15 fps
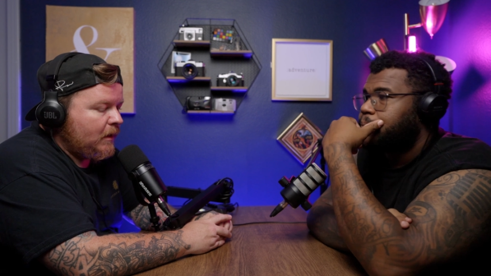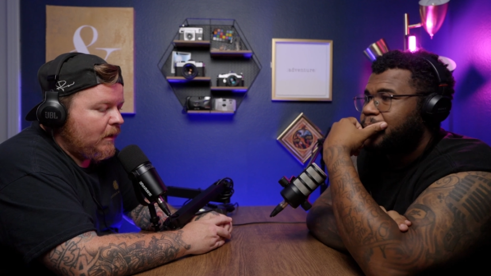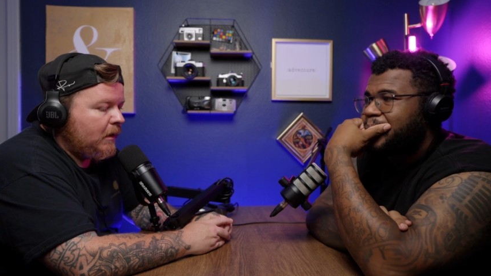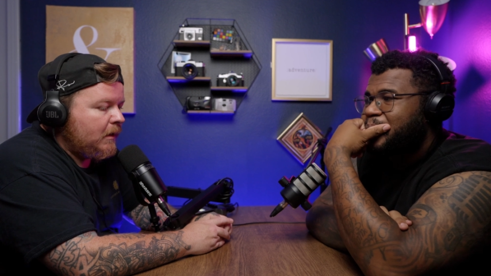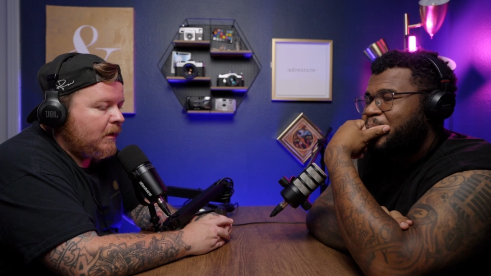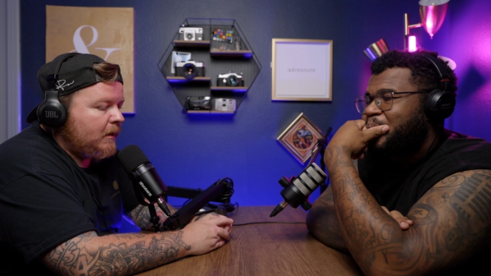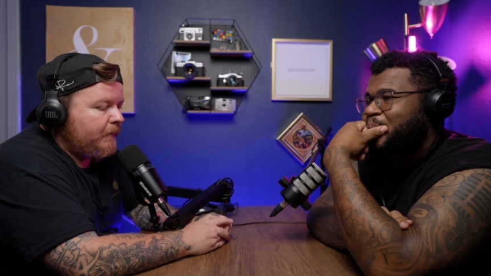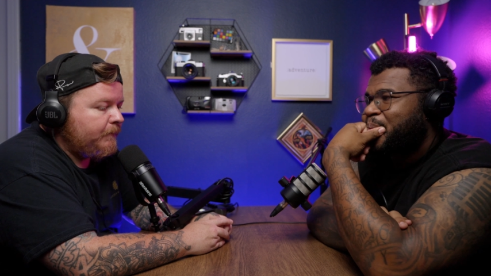
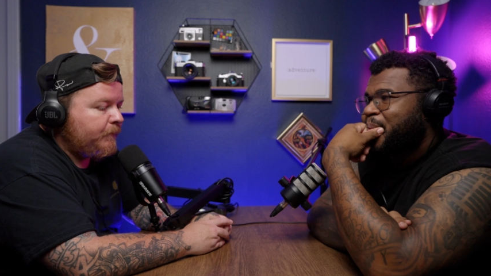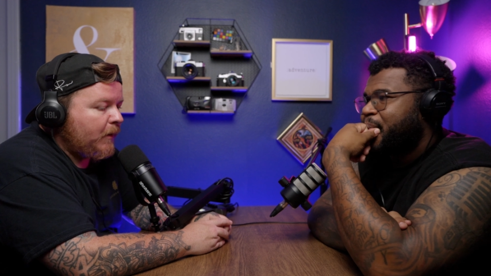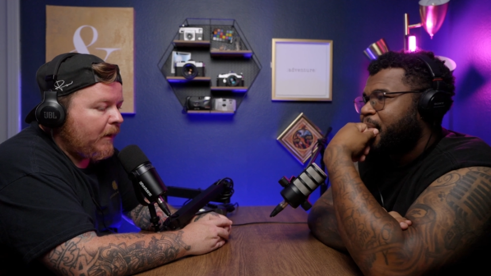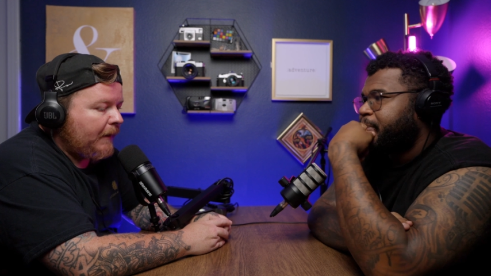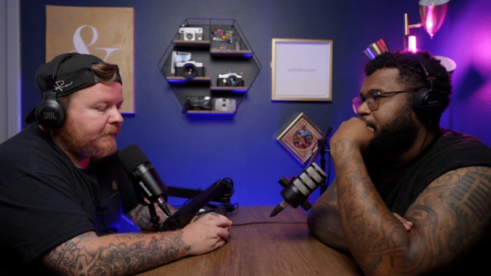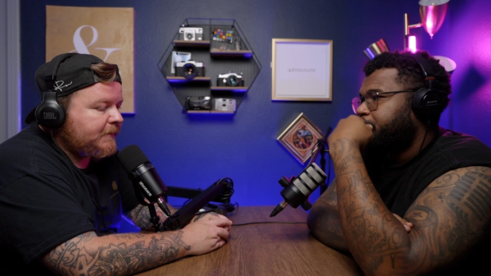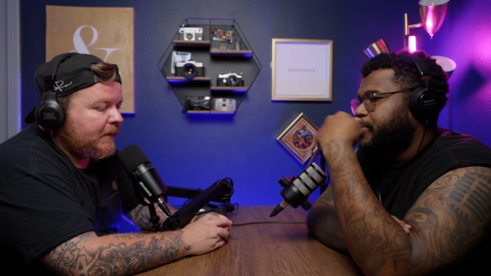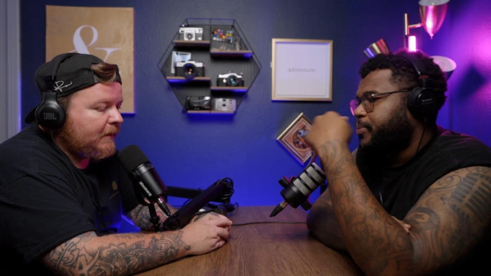Speaker 1: Um,
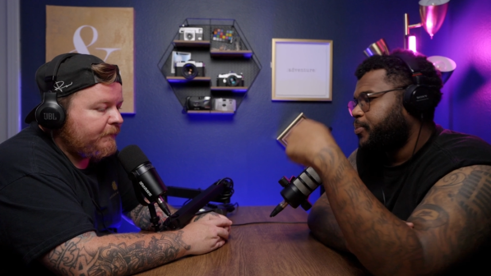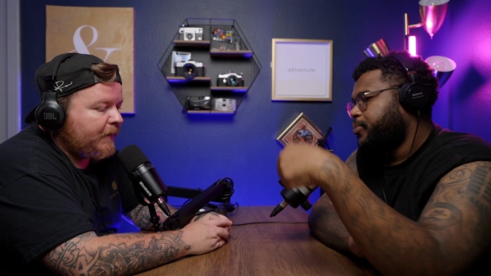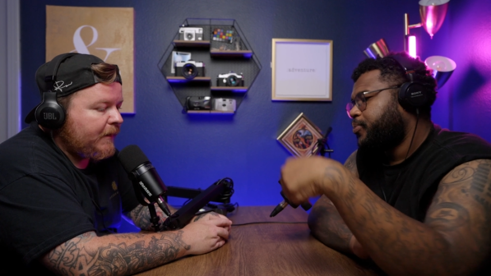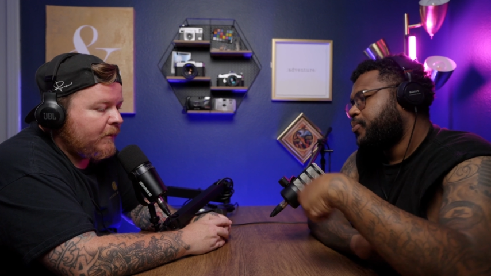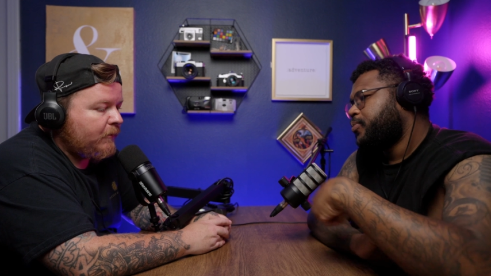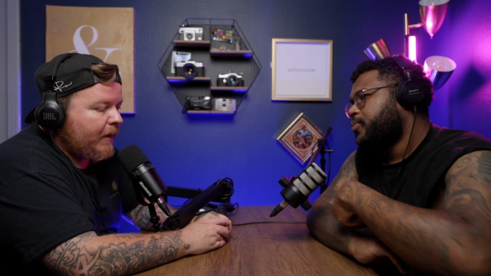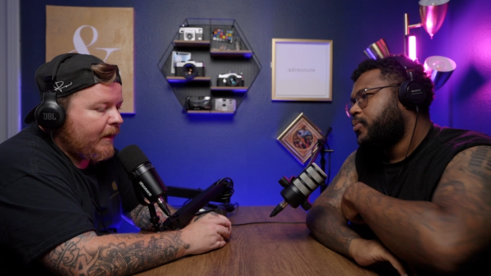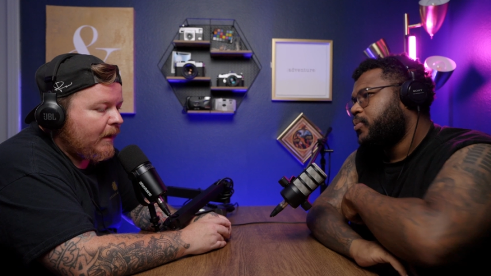but I've seen a
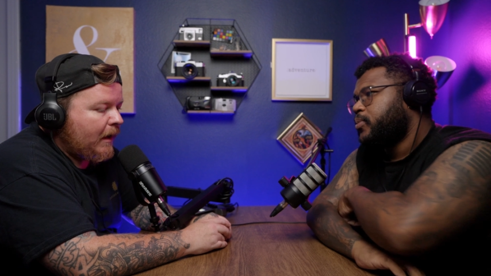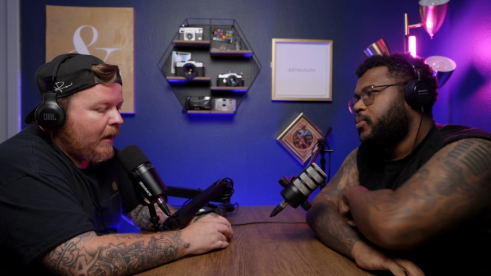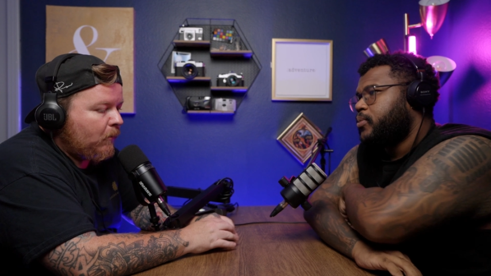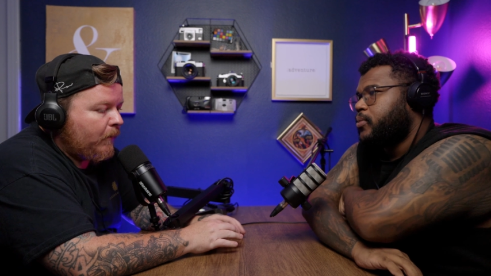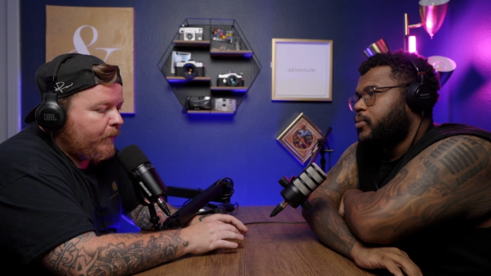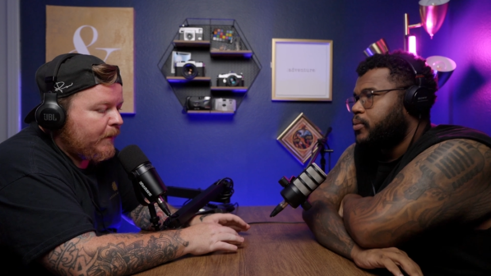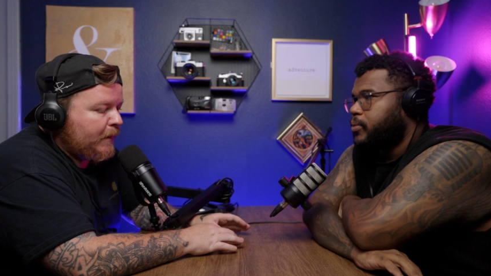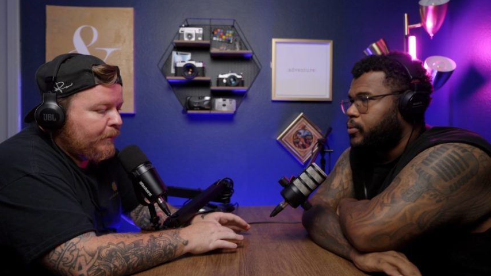video
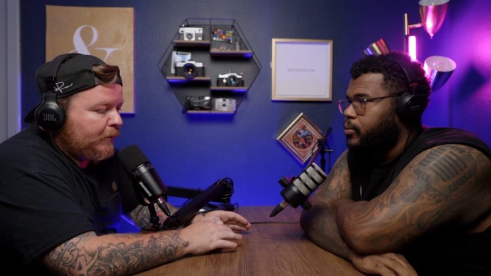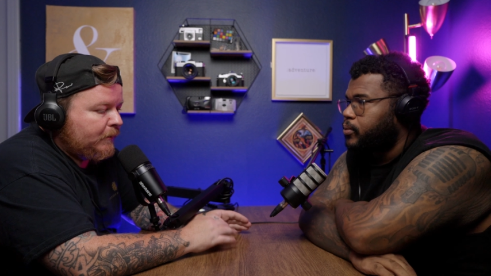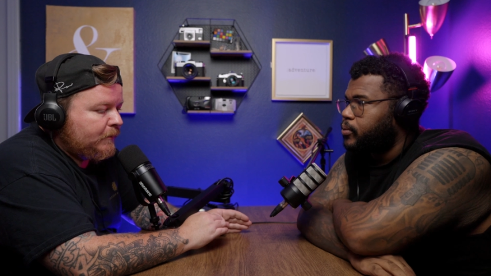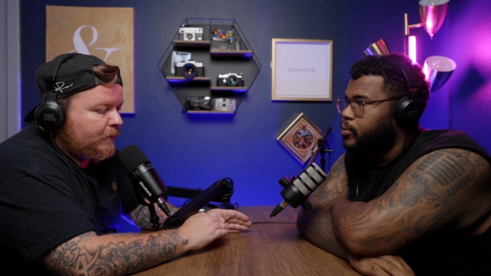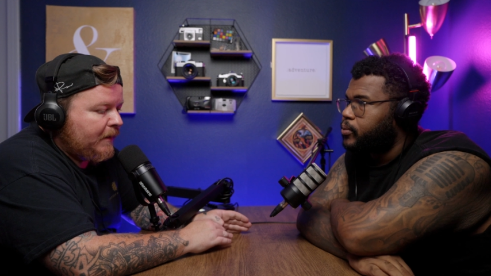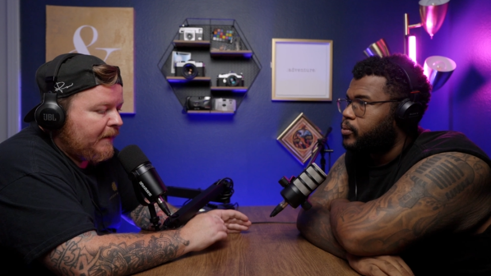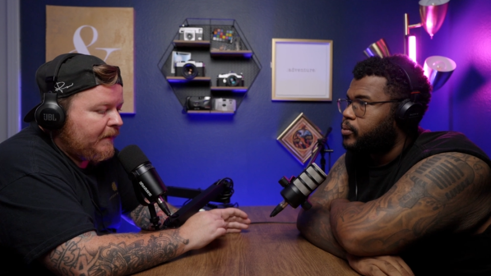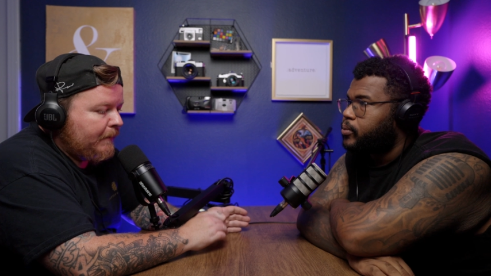AI where people
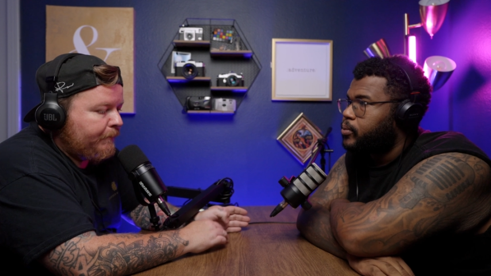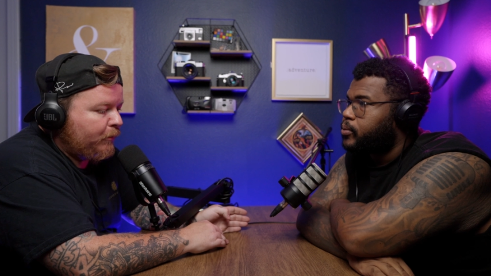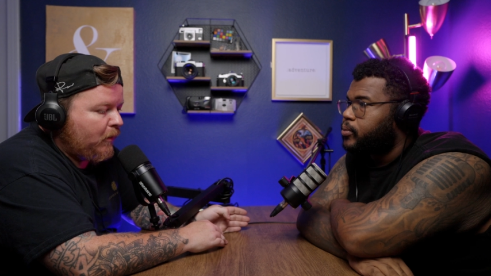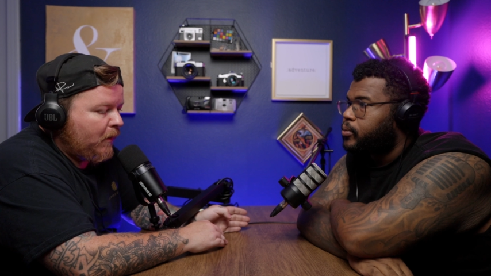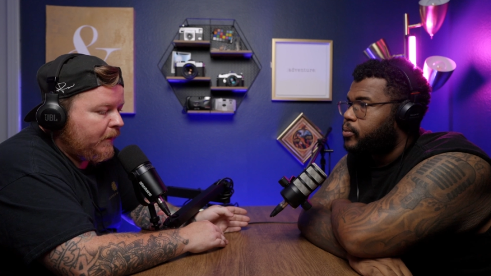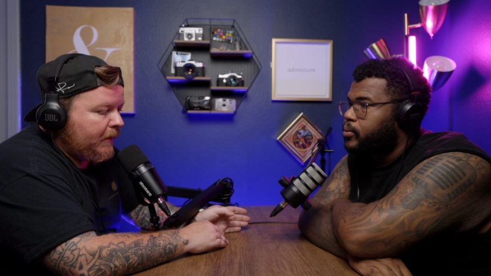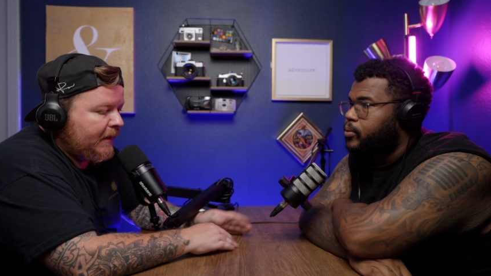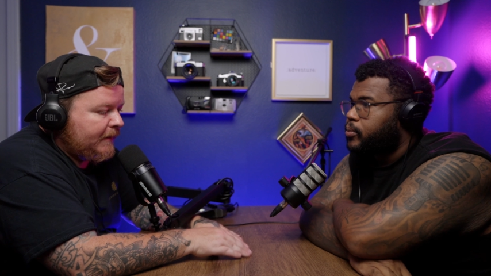do that. They
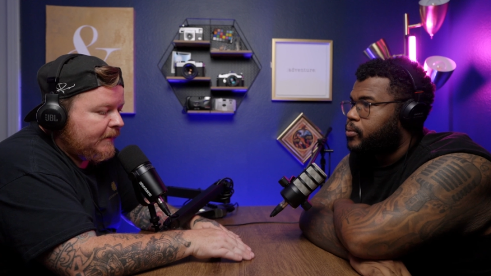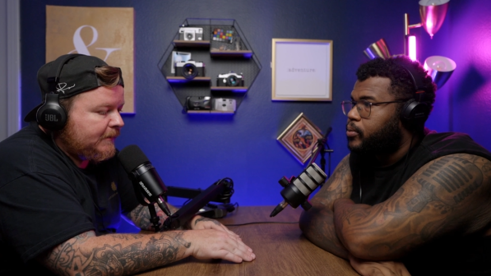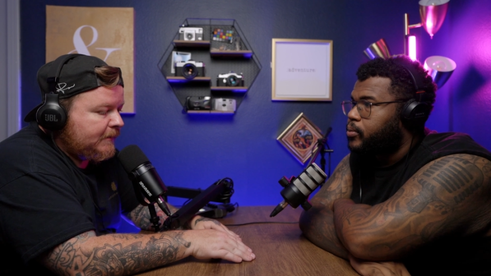plug in the